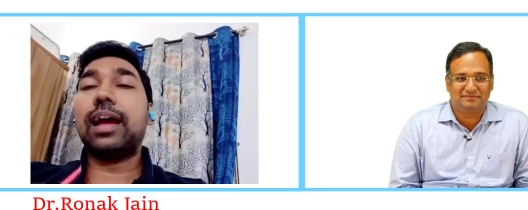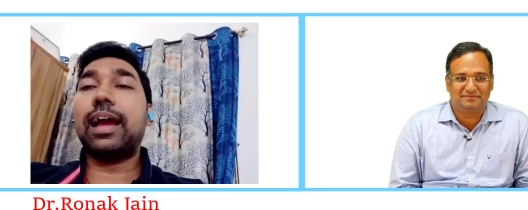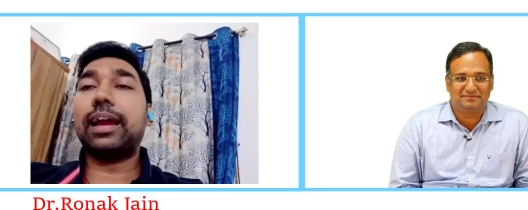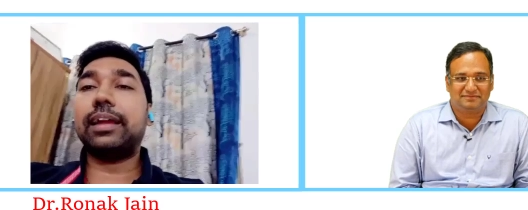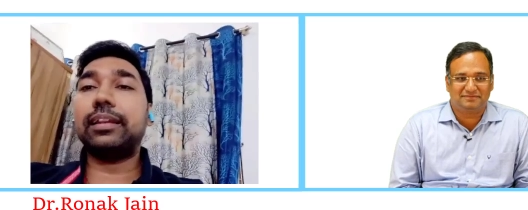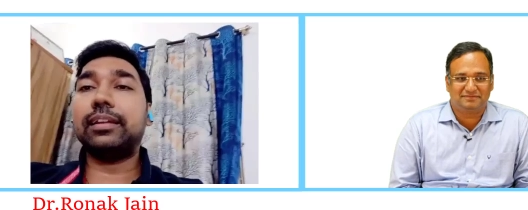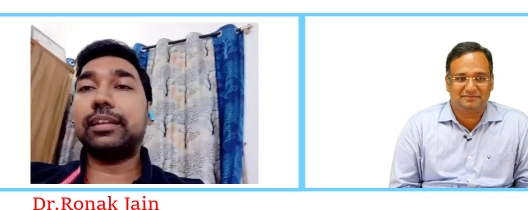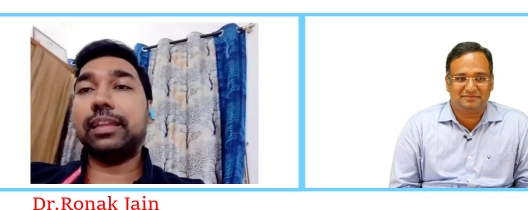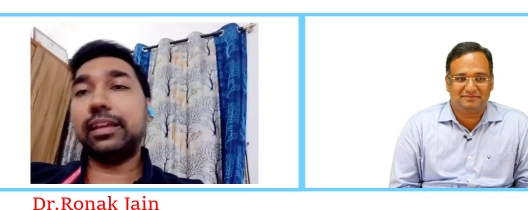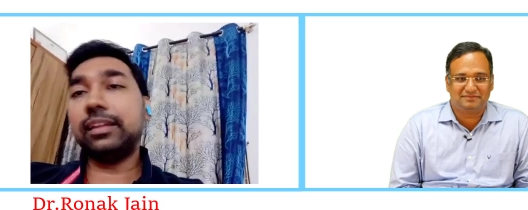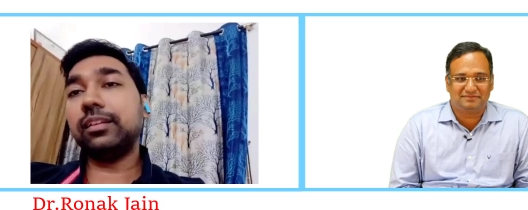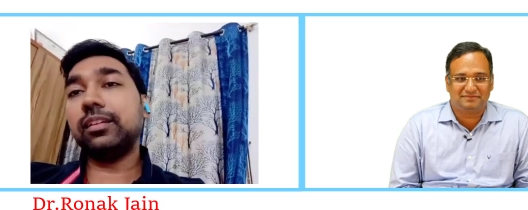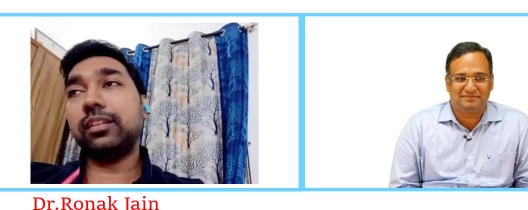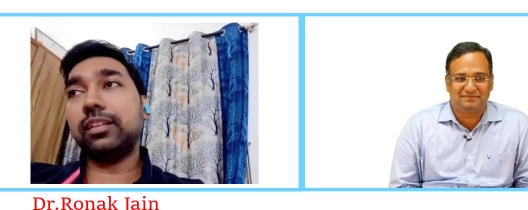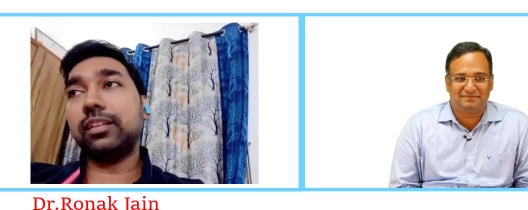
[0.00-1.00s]
Speaker 1: And
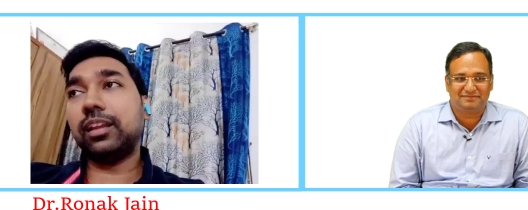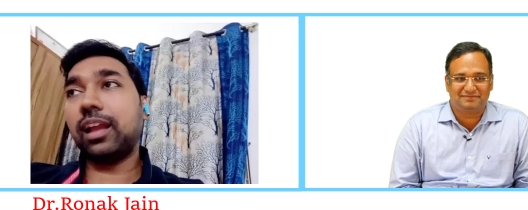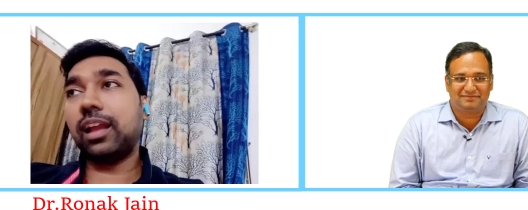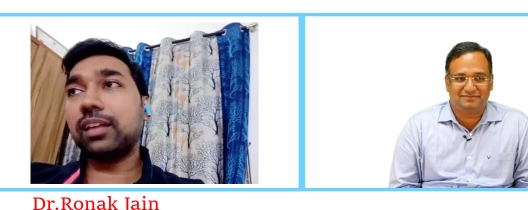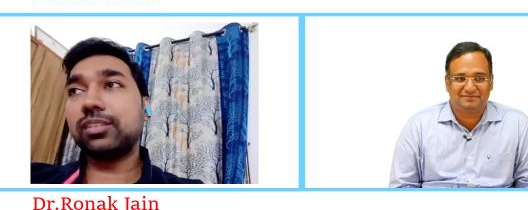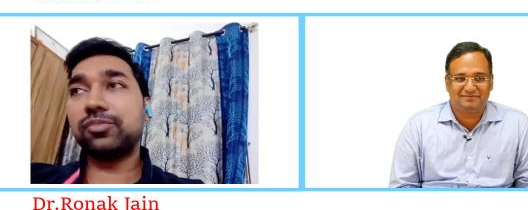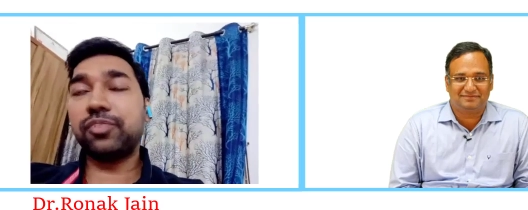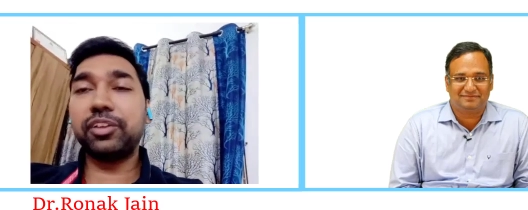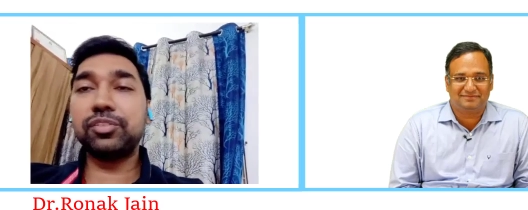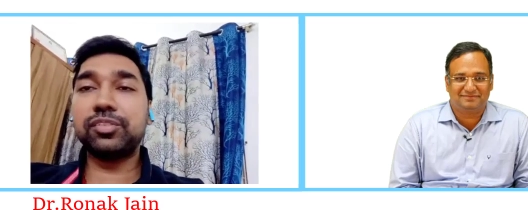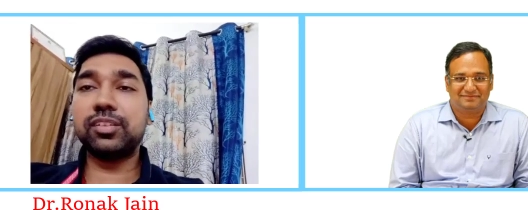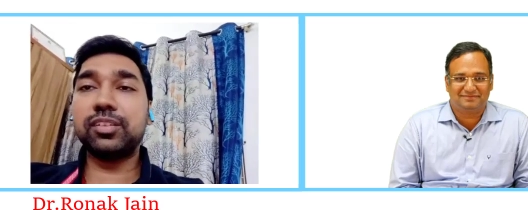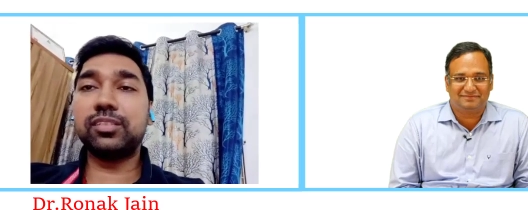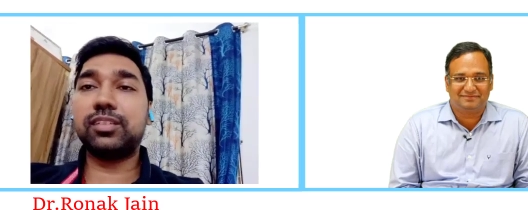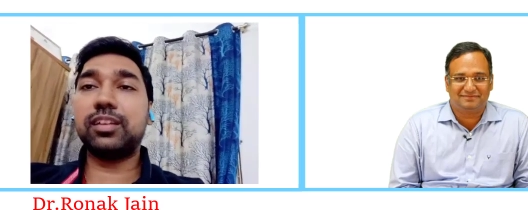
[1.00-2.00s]
then in the last 5 to
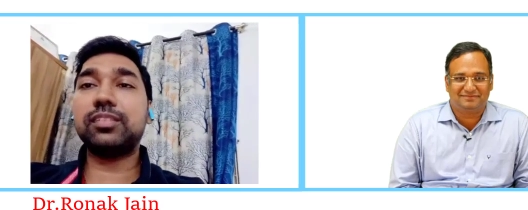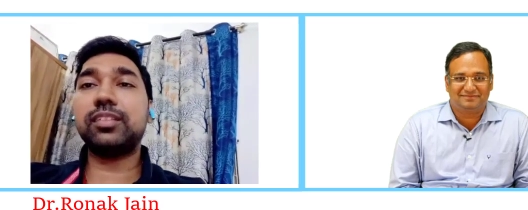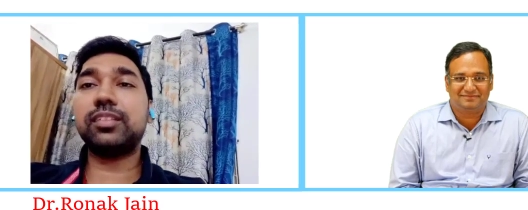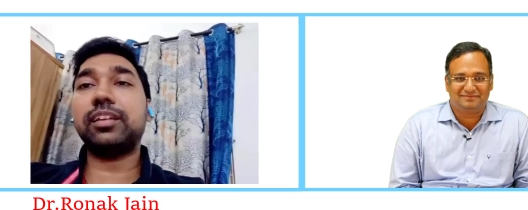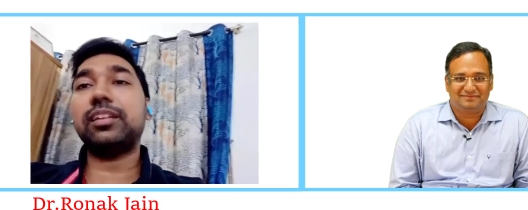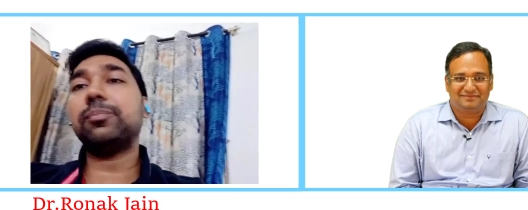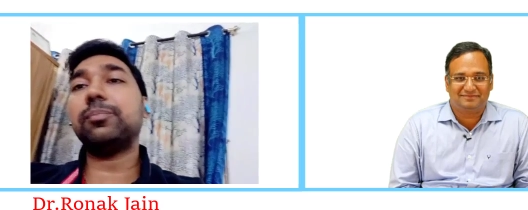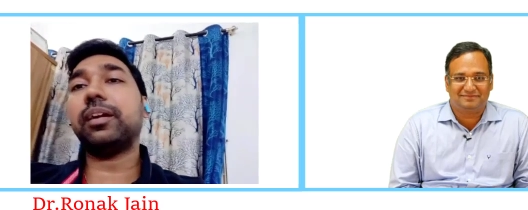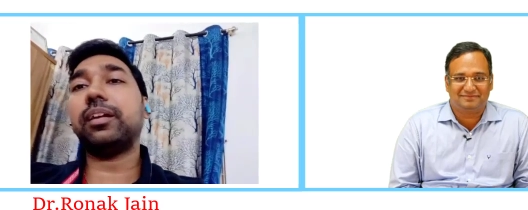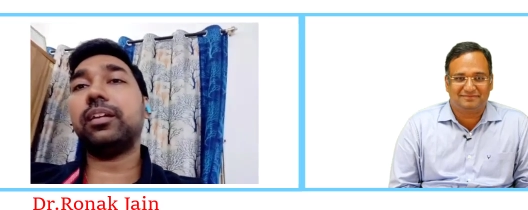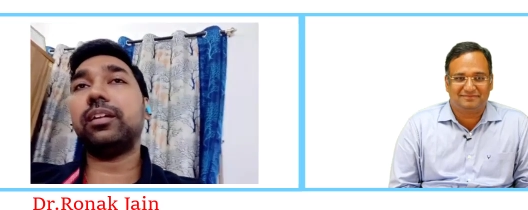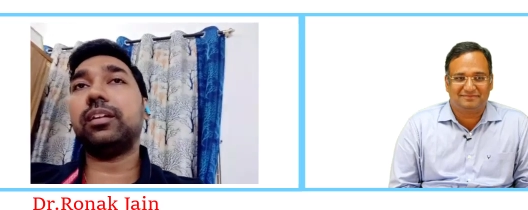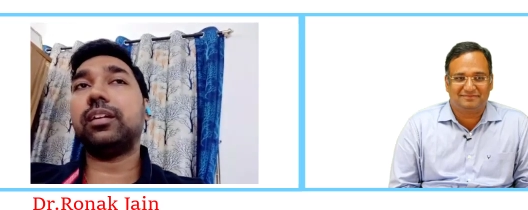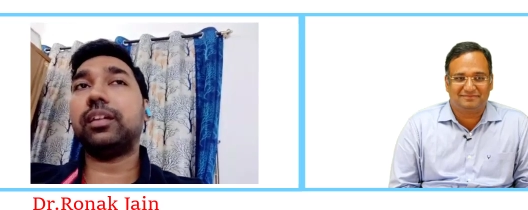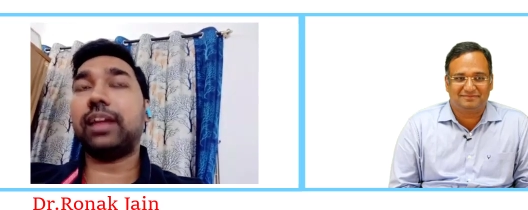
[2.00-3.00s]
6 days, I did
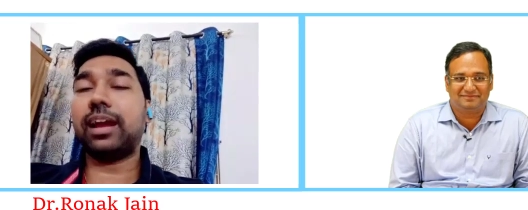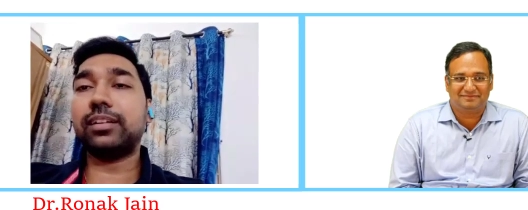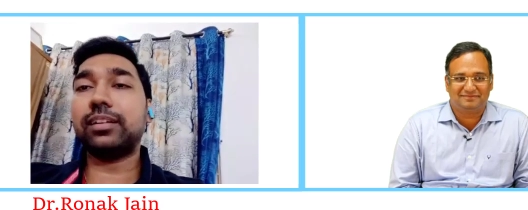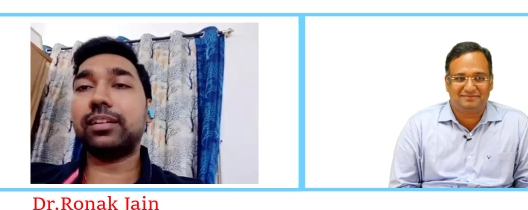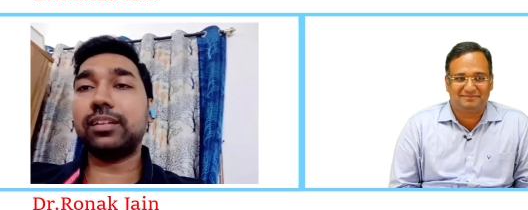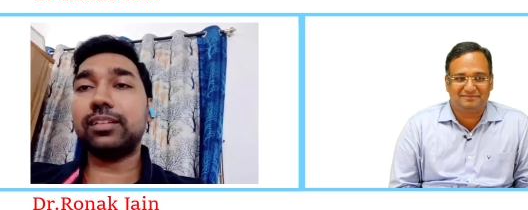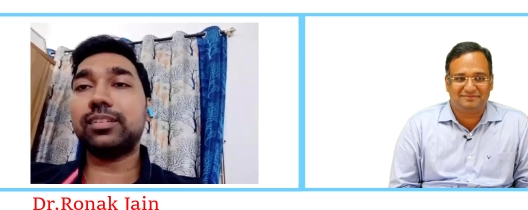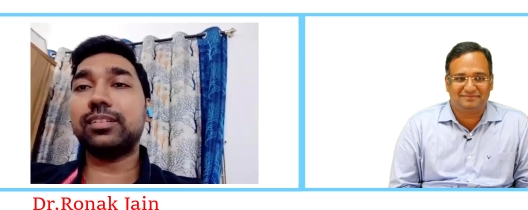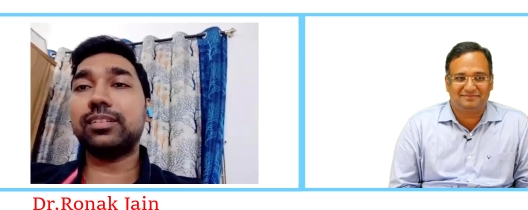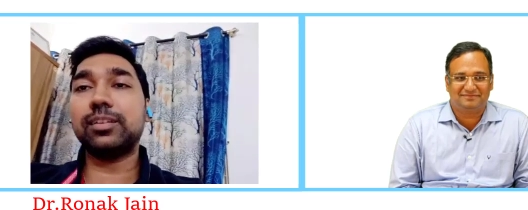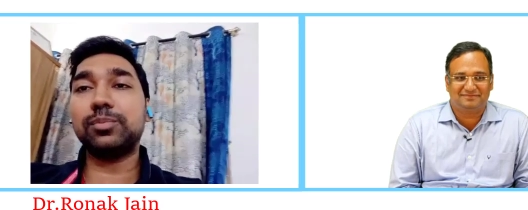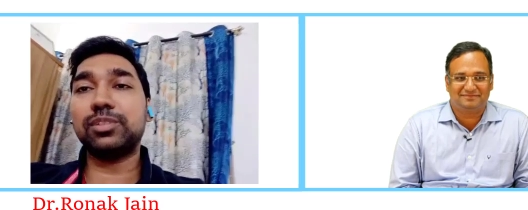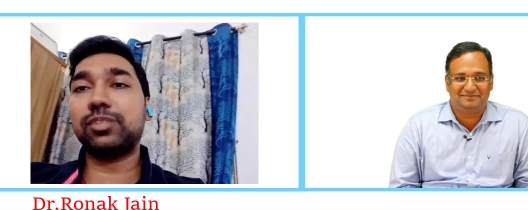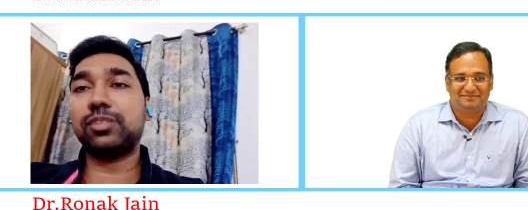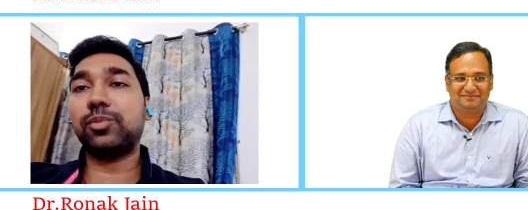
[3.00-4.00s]
my grand test and
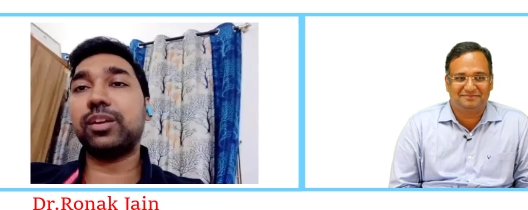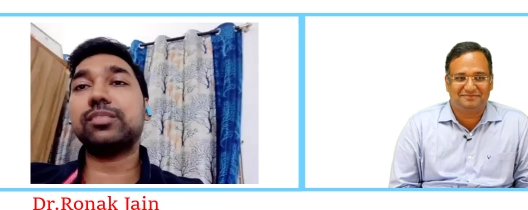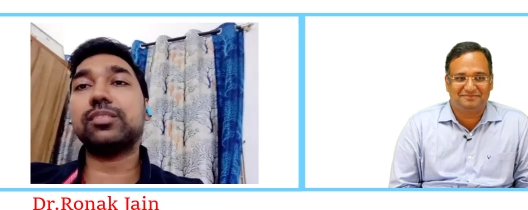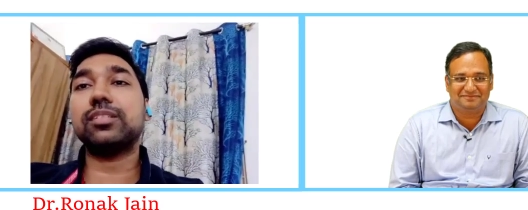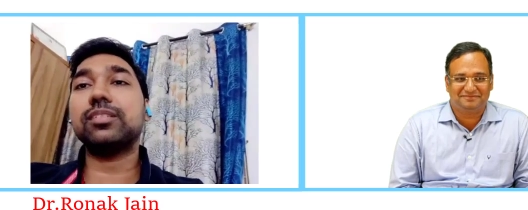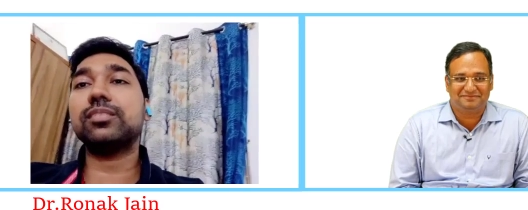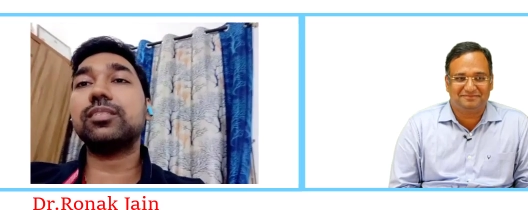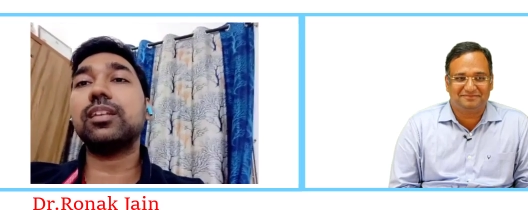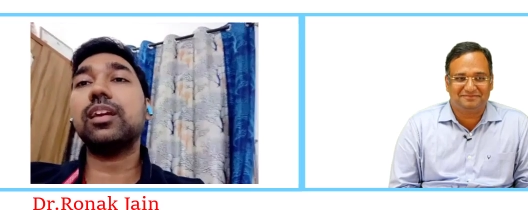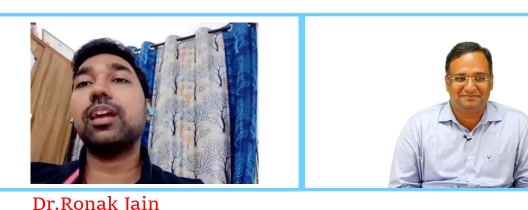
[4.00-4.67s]
subject-wise test.